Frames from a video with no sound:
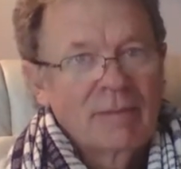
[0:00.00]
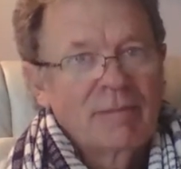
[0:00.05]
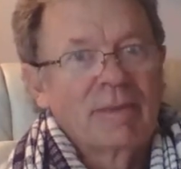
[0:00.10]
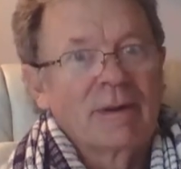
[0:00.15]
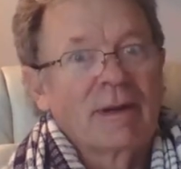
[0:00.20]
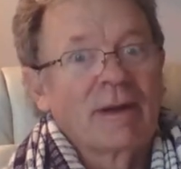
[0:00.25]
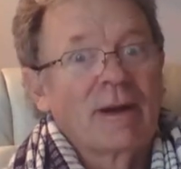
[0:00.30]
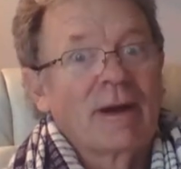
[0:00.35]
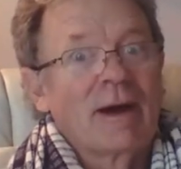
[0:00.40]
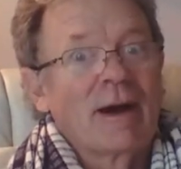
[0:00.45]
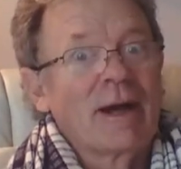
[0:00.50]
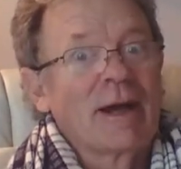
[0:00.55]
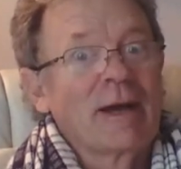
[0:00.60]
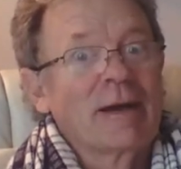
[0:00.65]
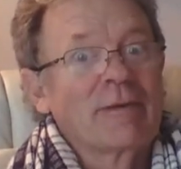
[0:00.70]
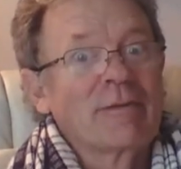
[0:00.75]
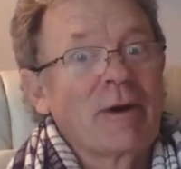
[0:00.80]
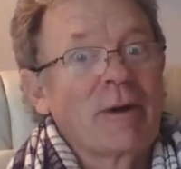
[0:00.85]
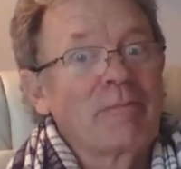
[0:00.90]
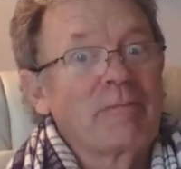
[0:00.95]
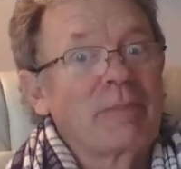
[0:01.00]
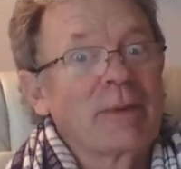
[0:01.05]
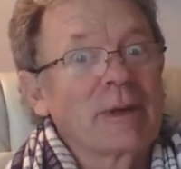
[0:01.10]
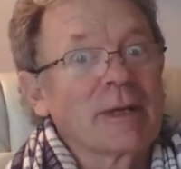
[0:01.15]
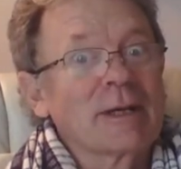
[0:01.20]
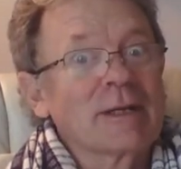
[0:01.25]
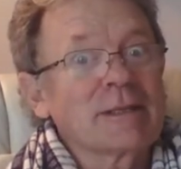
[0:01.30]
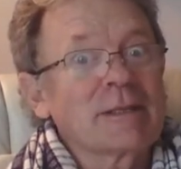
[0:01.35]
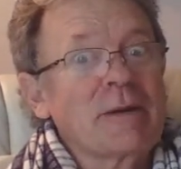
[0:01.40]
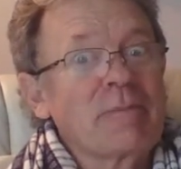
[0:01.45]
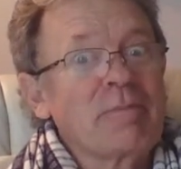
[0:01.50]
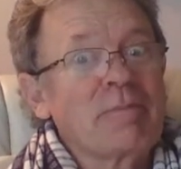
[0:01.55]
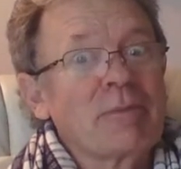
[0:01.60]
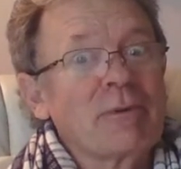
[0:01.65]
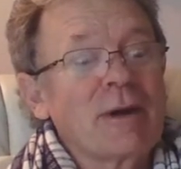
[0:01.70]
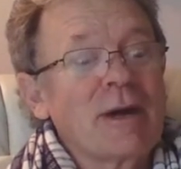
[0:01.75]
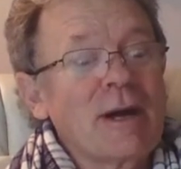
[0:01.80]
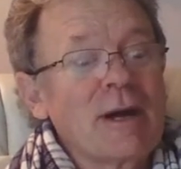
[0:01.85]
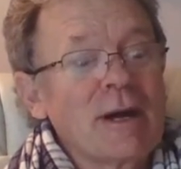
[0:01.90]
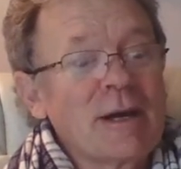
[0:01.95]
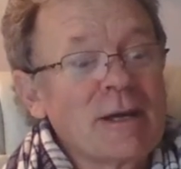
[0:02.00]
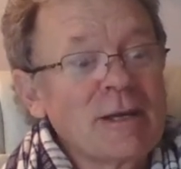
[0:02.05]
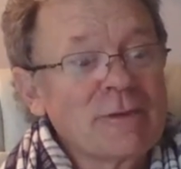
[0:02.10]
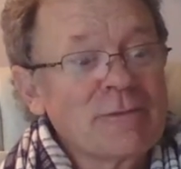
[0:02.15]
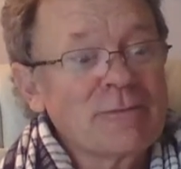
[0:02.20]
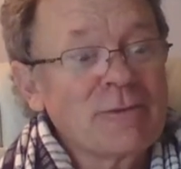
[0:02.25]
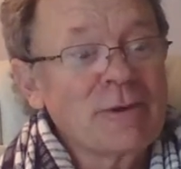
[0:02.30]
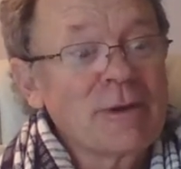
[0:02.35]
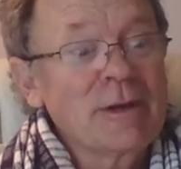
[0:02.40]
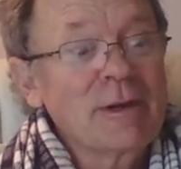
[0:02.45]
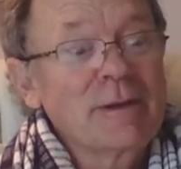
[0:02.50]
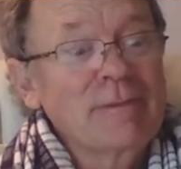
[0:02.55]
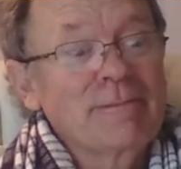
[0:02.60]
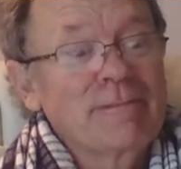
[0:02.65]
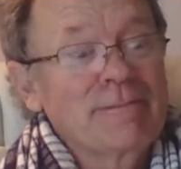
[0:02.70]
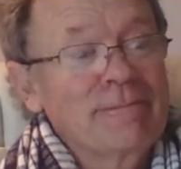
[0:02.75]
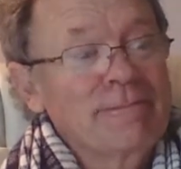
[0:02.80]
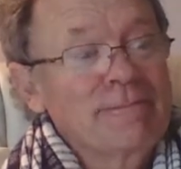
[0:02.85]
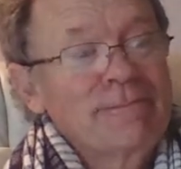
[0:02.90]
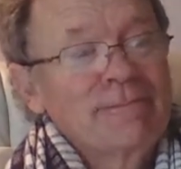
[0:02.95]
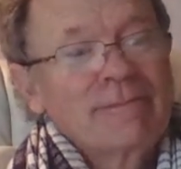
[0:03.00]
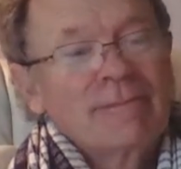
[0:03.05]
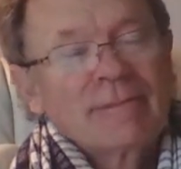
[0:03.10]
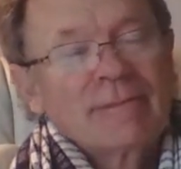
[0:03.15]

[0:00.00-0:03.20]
But I have a bigger surprise for him.